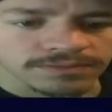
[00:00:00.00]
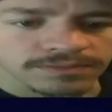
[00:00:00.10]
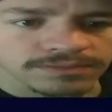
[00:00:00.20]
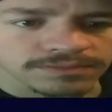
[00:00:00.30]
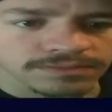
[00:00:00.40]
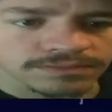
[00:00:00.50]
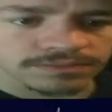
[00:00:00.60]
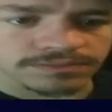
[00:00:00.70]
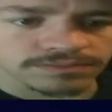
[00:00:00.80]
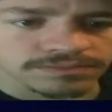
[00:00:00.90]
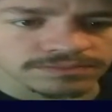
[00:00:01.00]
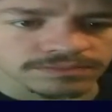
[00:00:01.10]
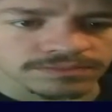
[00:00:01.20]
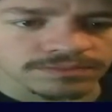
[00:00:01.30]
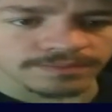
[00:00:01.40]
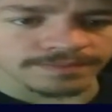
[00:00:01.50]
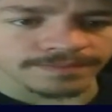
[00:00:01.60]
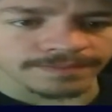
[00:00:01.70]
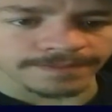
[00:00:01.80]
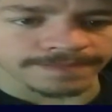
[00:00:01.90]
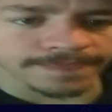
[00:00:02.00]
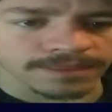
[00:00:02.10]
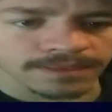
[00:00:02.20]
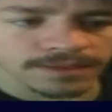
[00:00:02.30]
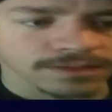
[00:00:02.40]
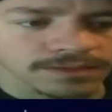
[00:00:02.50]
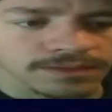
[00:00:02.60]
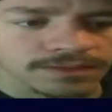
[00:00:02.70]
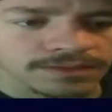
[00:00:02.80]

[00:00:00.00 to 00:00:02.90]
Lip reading: Nobody speaks.